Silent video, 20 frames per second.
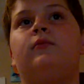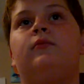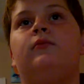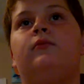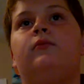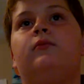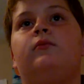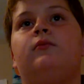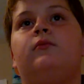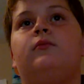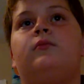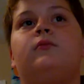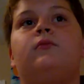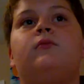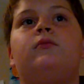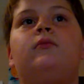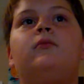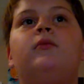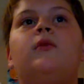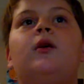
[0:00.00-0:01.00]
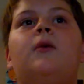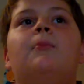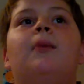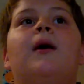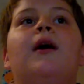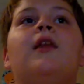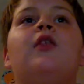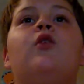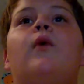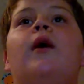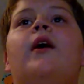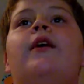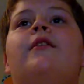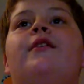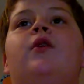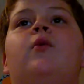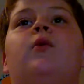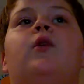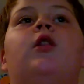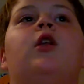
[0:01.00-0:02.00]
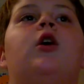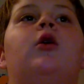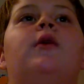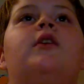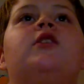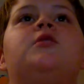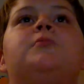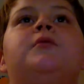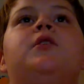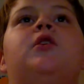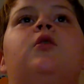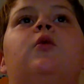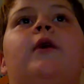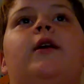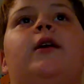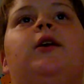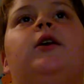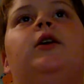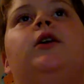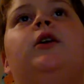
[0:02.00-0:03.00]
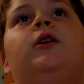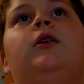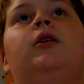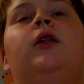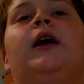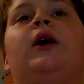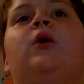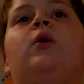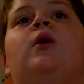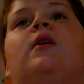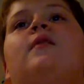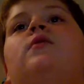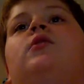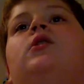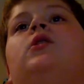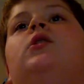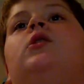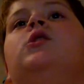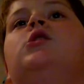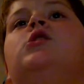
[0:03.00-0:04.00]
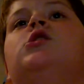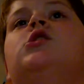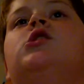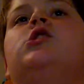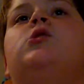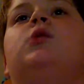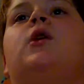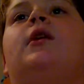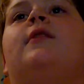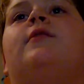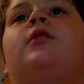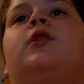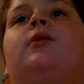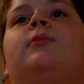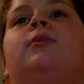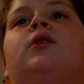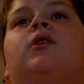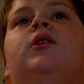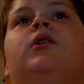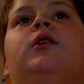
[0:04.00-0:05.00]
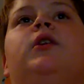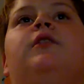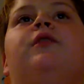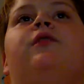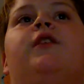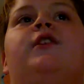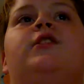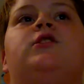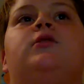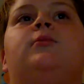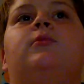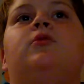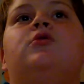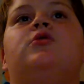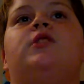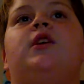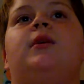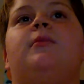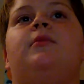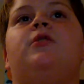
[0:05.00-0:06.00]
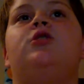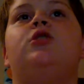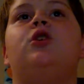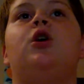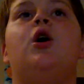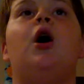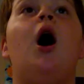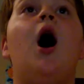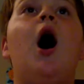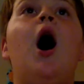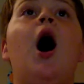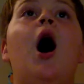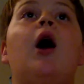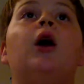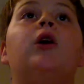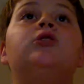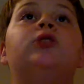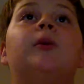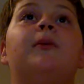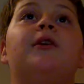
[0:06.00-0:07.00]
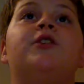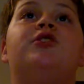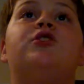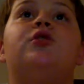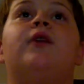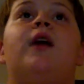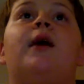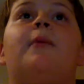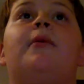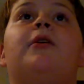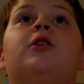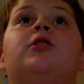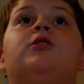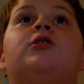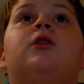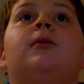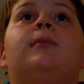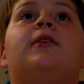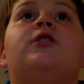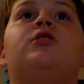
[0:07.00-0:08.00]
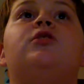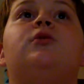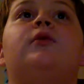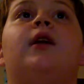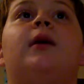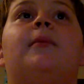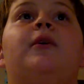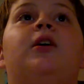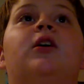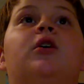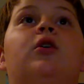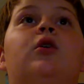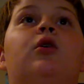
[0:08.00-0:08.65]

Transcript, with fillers: I'm so booked. By the way, there will always be a winner. Like whoever, whoever um uh, inflicts the most damage. Oh, somebody's shooting at me. Somebody's shooting at me.